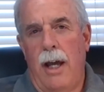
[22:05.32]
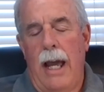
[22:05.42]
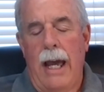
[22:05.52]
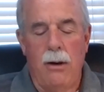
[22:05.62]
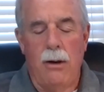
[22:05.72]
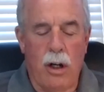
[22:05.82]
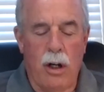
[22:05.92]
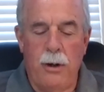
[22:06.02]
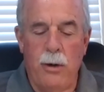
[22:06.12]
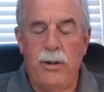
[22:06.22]
and all
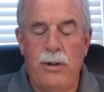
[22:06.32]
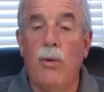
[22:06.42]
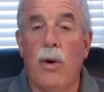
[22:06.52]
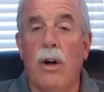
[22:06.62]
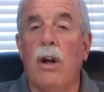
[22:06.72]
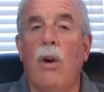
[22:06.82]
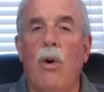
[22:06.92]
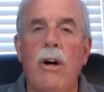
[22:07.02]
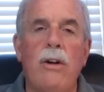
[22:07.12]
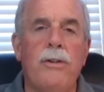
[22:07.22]
of those who were
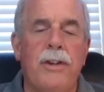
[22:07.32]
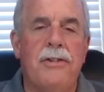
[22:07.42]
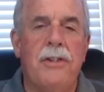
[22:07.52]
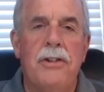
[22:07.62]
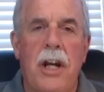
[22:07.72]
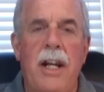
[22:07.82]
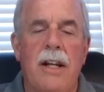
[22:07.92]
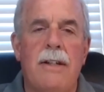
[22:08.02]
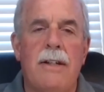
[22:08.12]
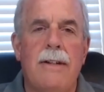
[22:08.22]
loyal to
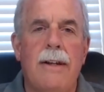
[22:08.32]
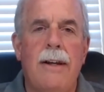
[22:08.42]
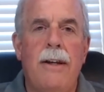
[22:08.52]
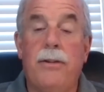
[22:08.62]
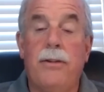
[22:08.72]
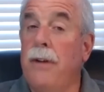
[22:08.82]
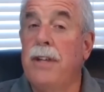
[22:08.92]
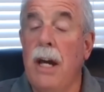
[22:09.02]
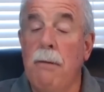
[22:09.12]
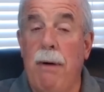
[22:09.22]
Sejanus throughout
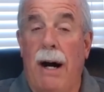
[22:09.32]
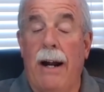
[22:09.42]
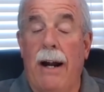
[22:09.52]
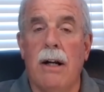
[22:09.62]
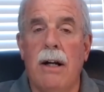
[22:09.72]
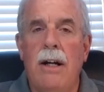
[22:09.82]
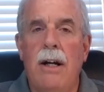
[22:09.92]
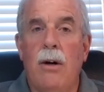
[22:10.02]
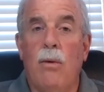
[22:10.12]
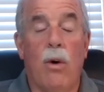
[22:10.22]
the empire
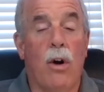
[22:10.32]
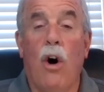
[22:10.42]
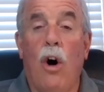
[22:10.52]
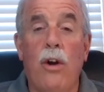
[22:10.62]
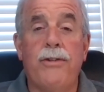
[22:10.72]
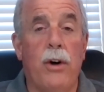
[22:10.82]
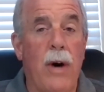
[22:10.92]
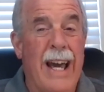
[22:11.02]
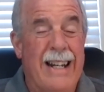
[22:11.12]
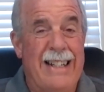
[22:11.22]
were
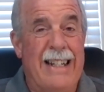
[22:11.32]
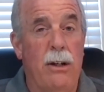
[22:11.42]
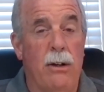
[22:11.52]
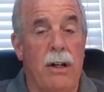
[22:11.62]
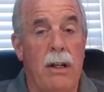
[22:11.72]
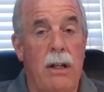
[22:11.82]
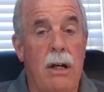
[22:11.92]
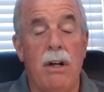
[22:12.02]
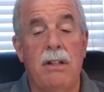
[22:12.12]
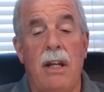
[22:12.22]
also executed.
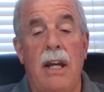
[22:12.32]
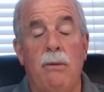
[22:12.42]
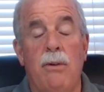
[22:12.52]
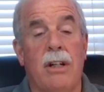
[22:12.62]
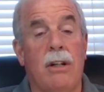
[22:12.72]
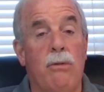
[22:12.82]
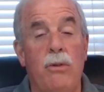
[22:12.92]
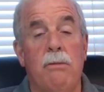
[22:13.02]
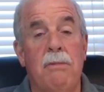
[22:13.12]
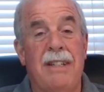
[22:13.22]
It was a
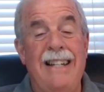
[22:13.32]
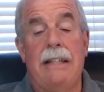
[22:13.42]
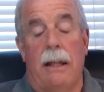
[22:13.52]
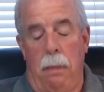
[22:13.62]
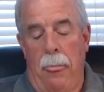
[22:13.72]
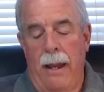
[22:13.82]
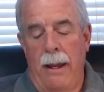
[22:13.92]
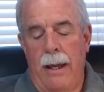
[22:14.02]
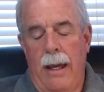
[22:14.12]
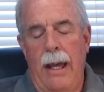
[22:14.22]
gruesome season.
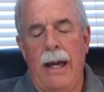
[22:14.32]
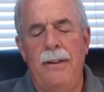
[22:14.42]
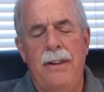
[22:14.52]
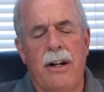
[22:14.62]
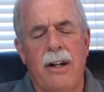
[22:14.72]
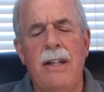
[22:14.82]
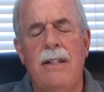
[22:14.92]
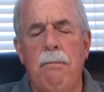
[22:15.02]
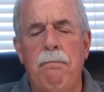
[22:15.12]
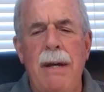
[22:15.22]
And there
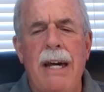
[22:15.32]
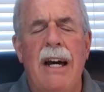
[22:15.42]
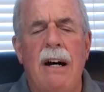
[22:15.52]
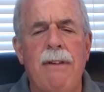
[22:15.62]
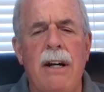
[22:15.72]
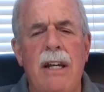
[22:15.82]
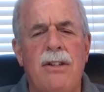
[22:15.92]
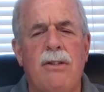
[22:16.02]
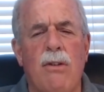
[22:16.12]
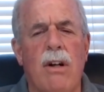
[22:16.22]
is a bit of a
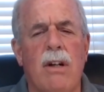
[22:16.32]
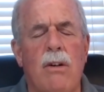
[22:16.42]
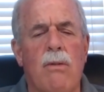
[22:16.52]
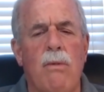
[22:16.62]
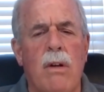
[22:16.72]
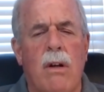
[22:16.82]
historical,